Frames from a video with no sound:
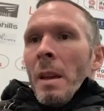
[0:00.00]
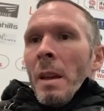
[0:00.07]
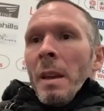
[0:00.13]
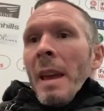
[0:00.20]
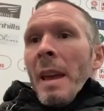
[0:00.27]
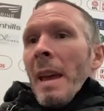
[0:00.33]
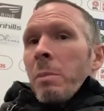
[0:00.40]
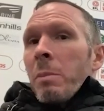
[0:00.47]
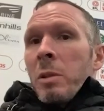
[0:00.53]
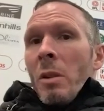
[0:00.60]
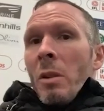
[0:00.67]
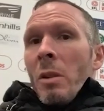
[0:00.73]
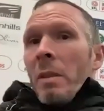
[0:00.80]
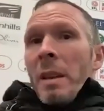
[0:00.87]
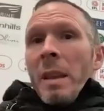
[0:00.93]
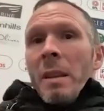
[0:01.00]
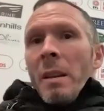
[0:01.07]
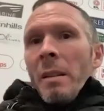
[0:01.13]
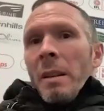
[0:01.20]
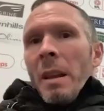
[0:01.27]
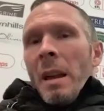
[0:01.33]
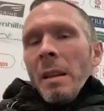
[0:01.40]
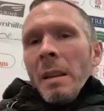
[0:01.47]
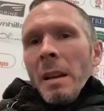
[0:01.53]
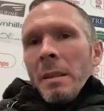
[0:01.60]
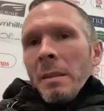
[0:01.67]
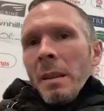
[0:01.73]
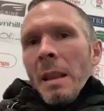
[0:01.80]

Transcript: Yeah, absolutely. And yeah, like I say,